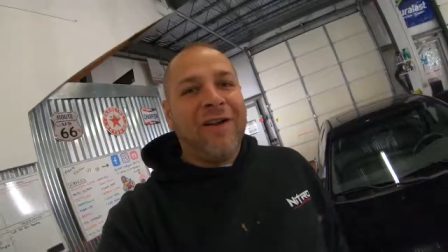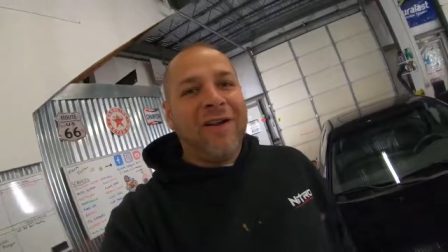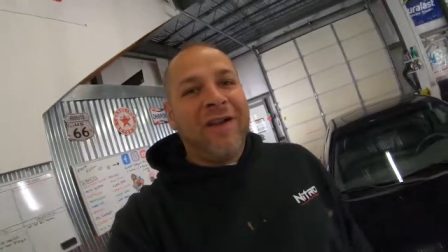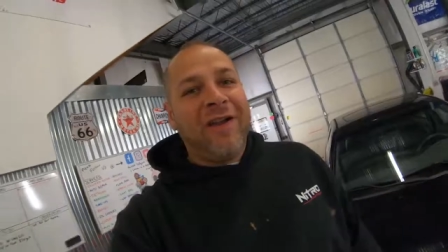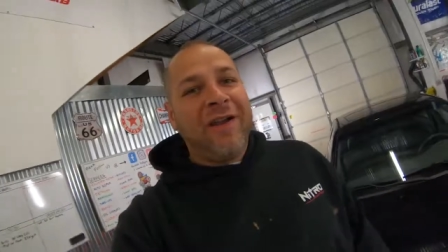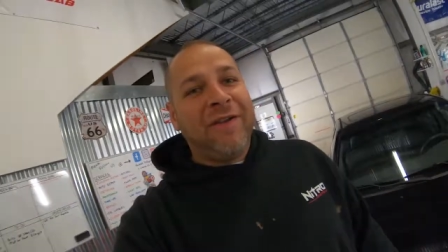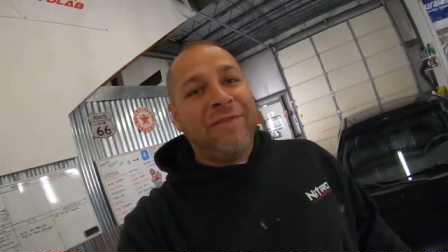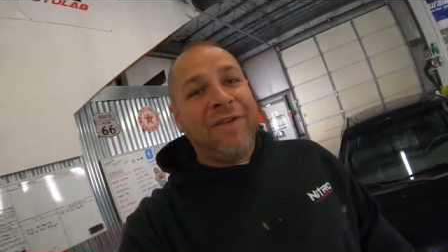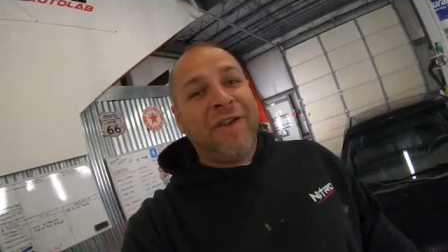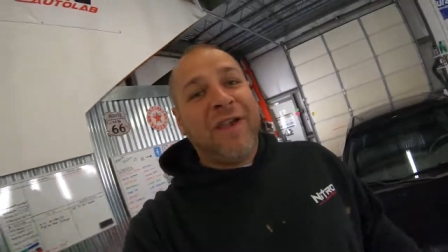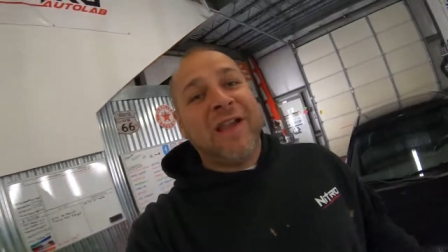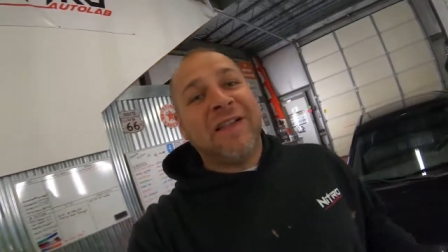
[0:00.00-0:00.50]

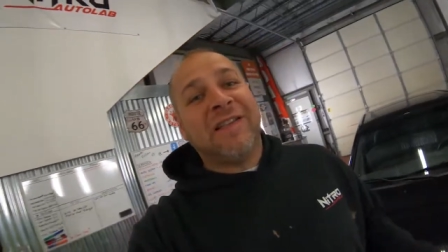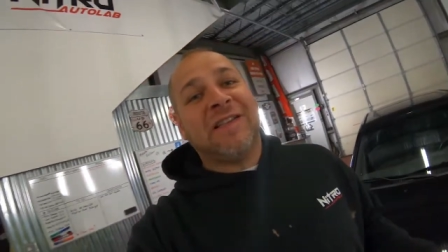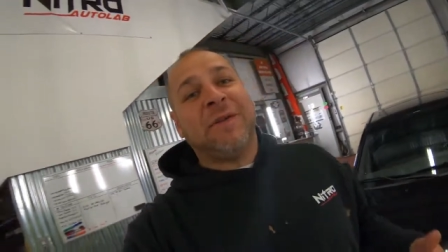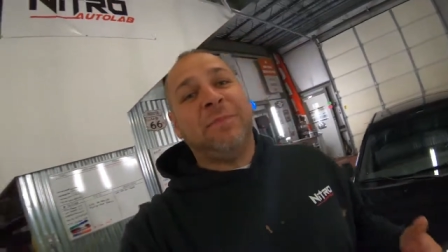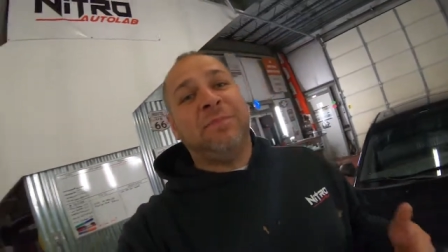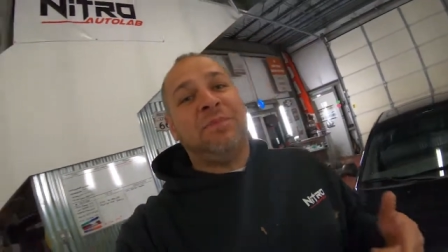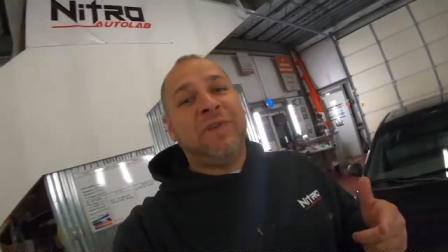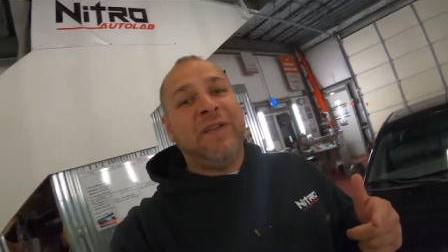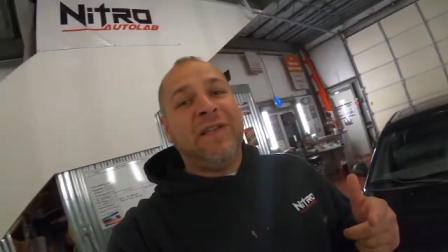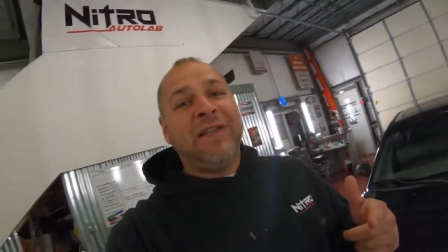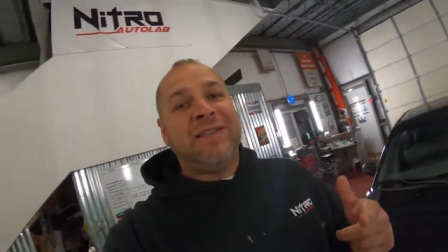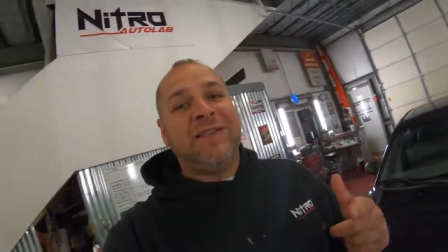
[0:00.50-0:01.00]
If you guys could
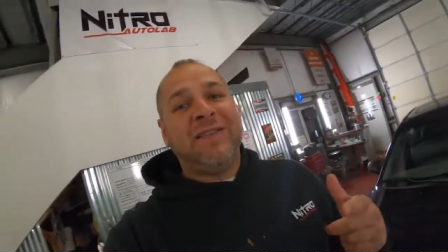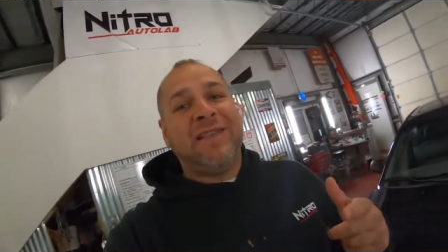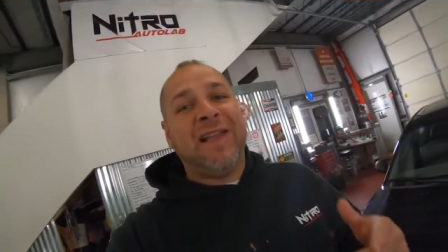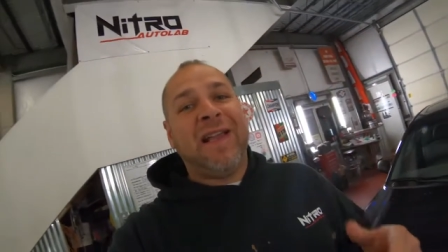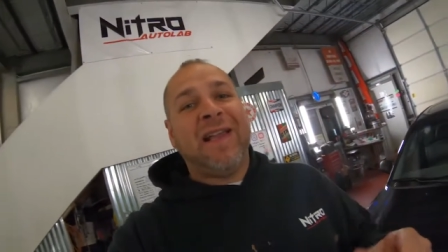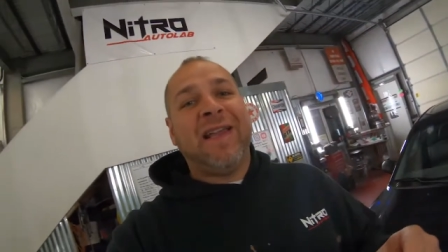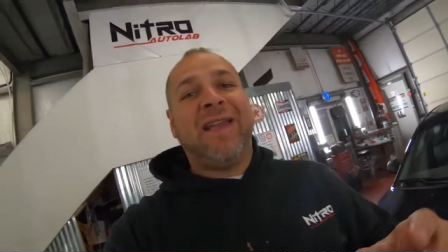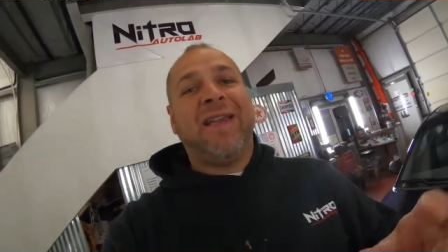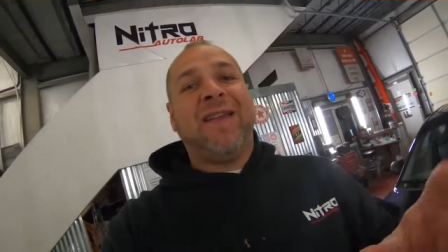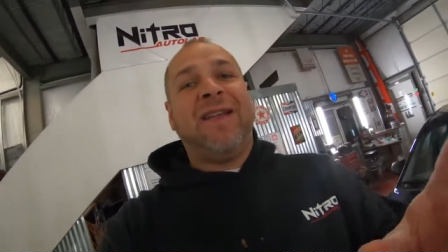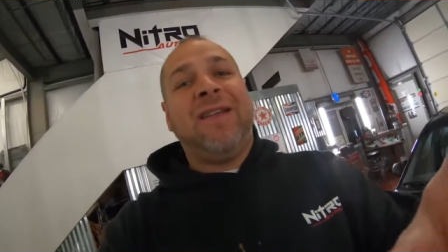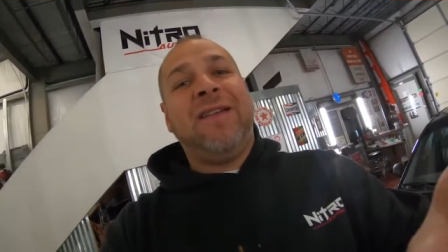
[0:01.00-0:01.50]
please
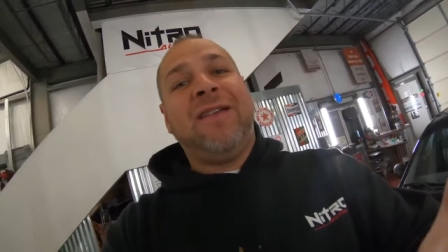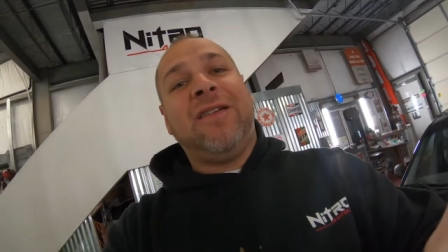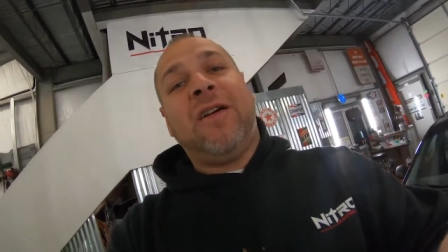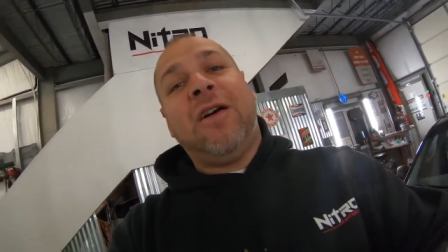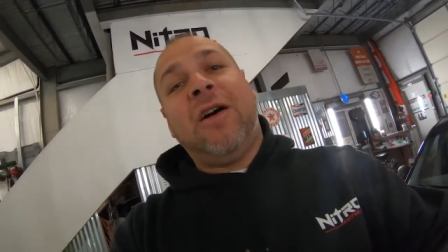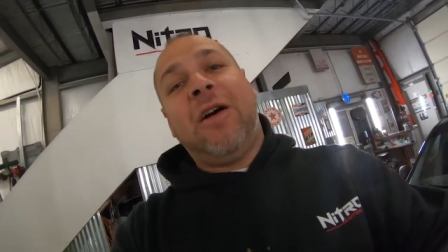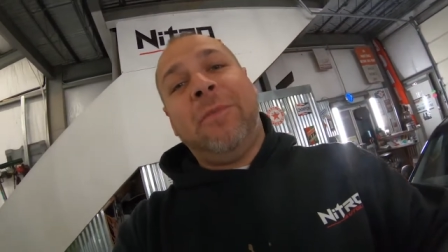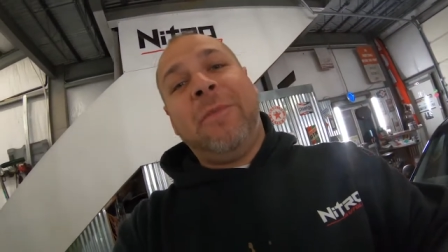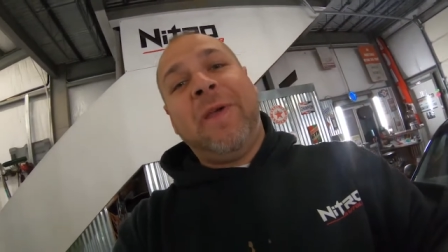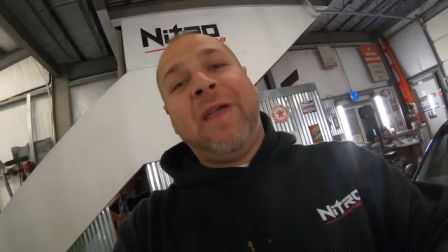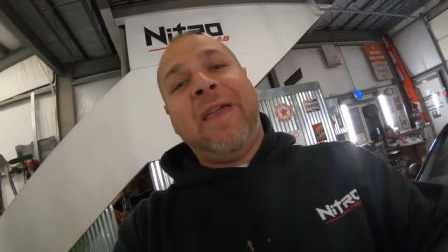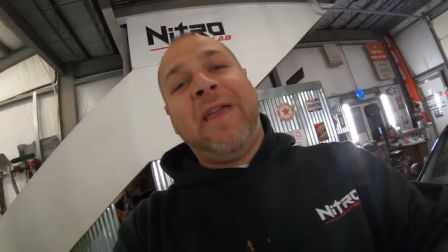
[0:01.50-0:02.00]
like,
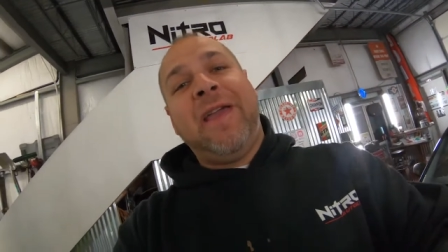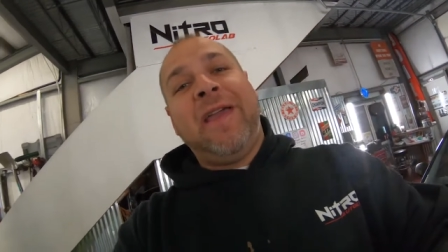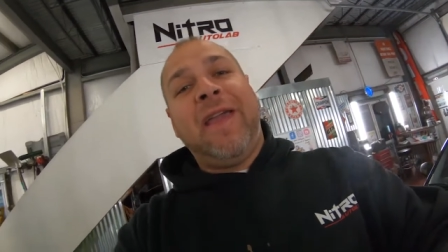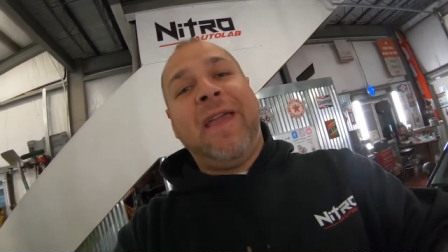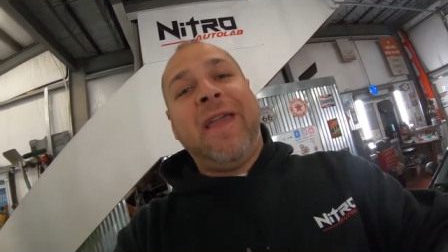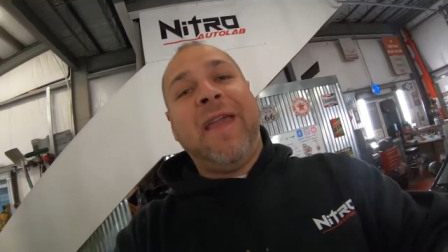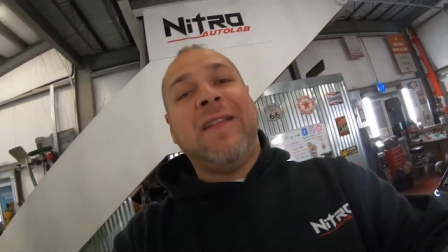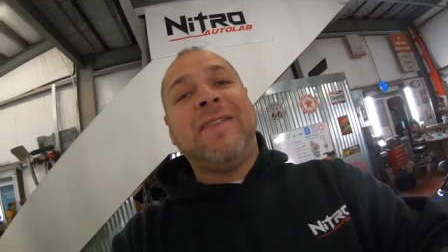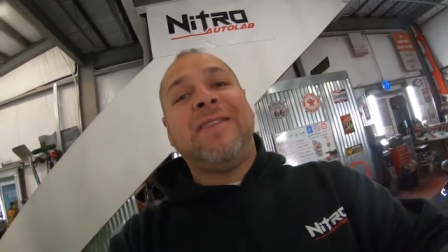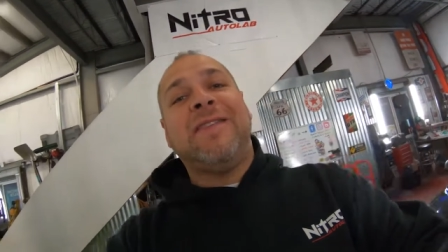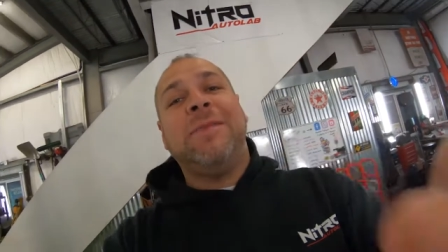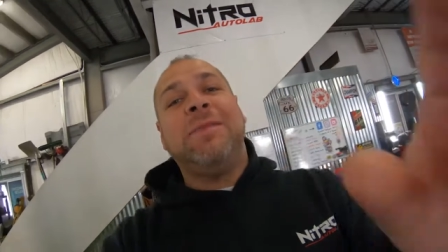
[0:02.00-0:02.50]
comment,
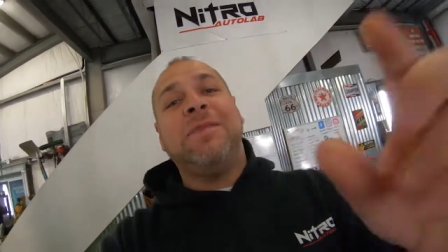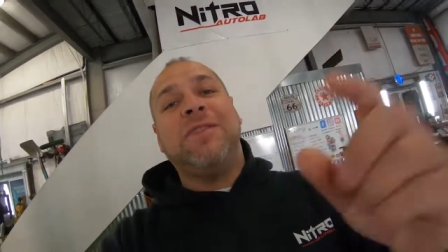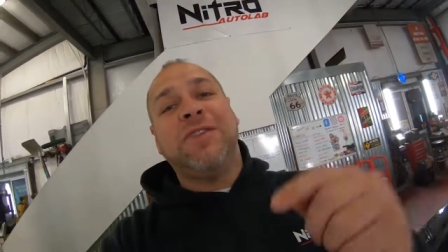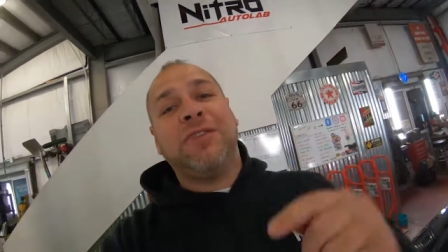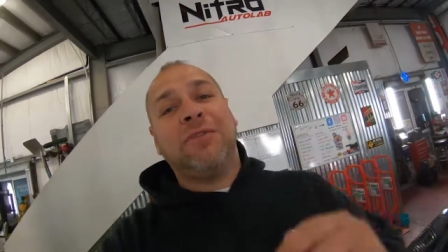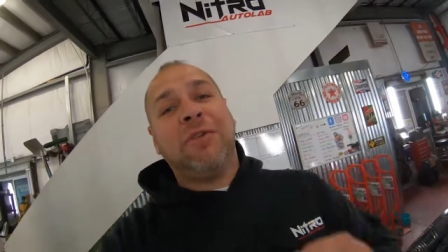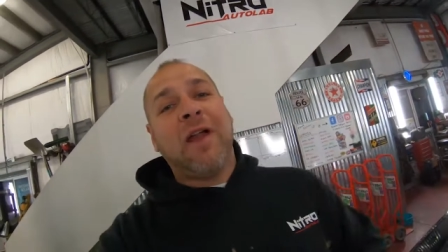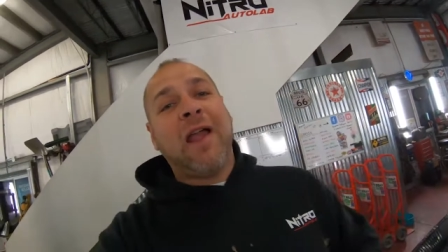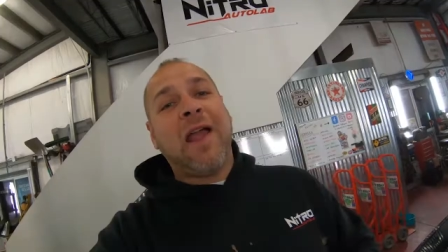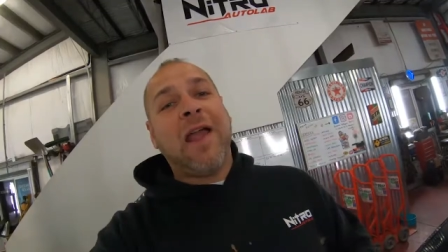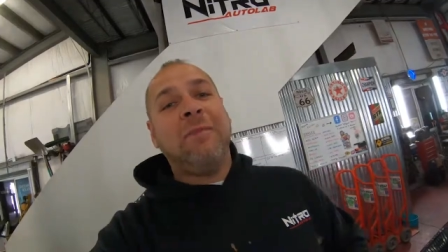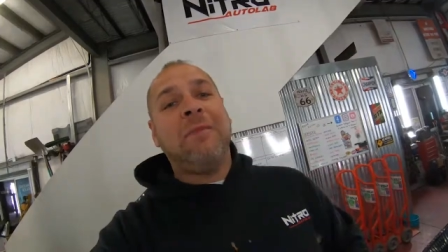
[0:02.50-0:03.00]
and
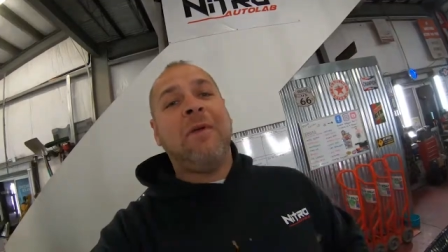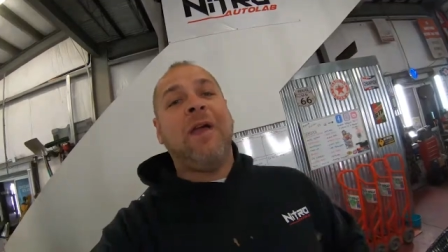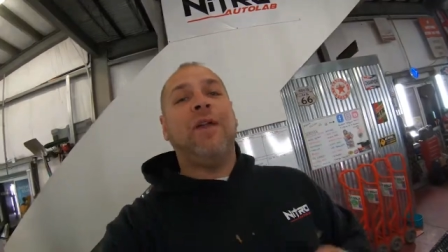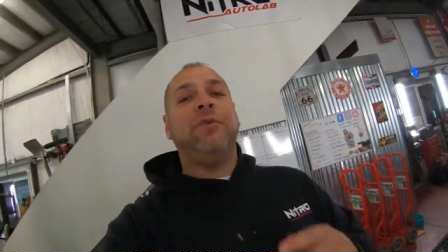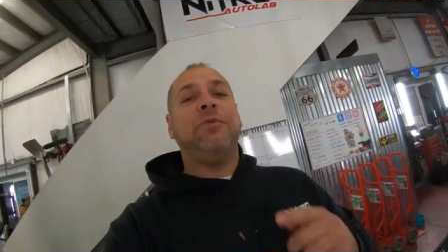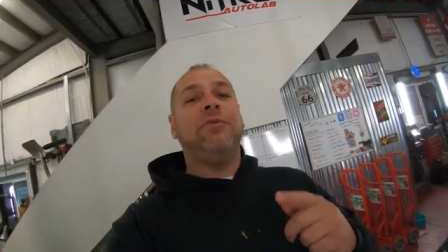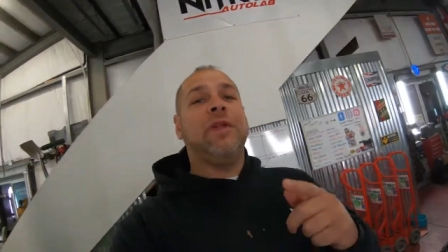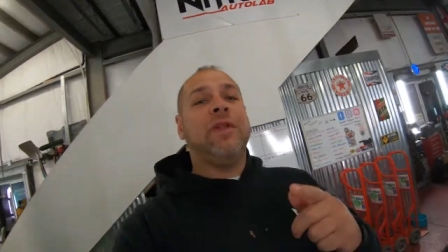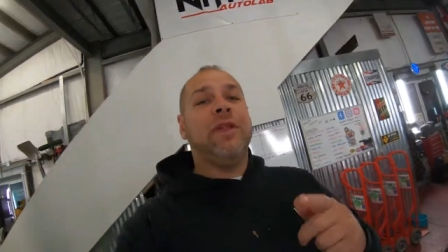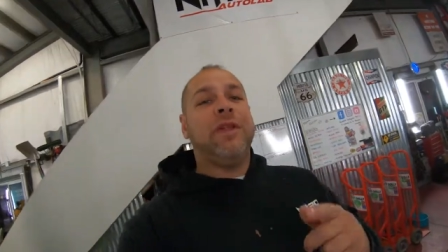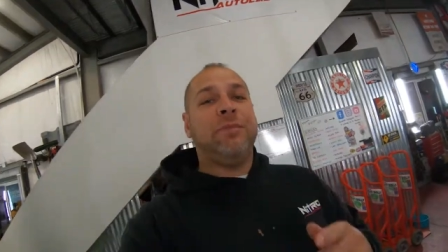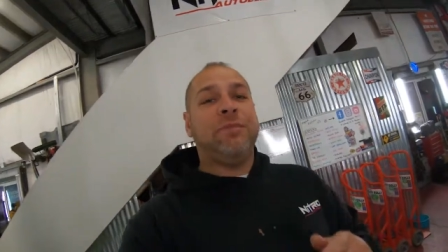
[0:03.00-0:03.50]
subscribe, I'd
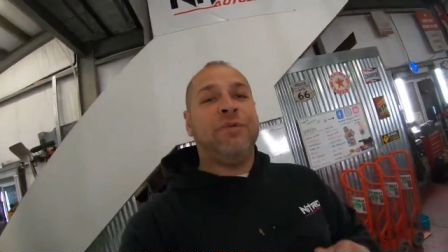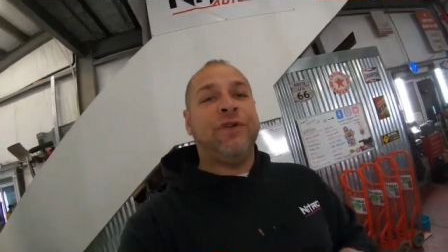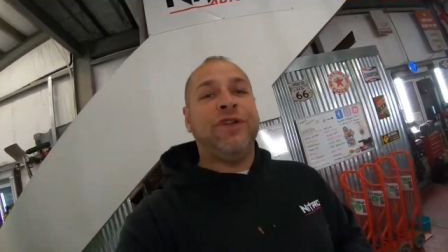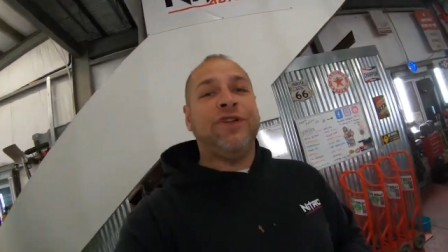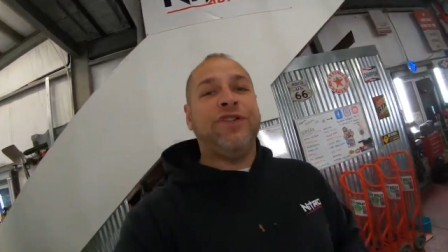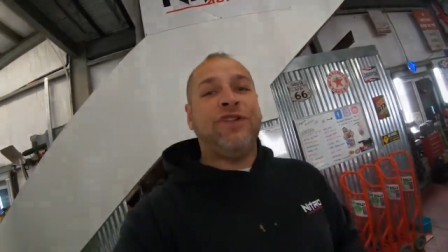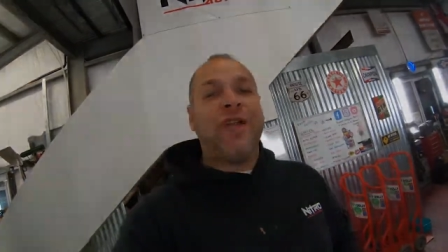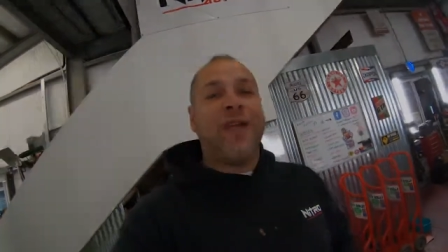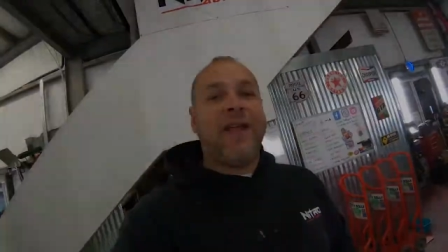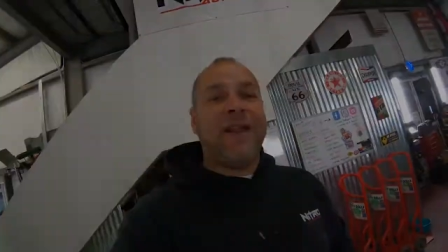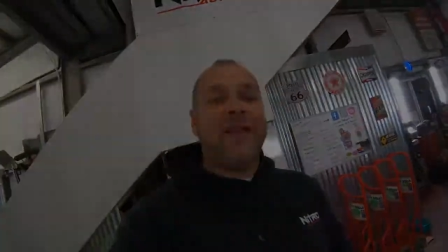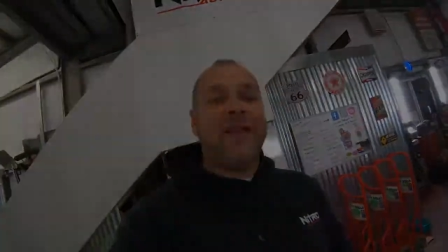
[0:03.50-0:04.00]
really appreciate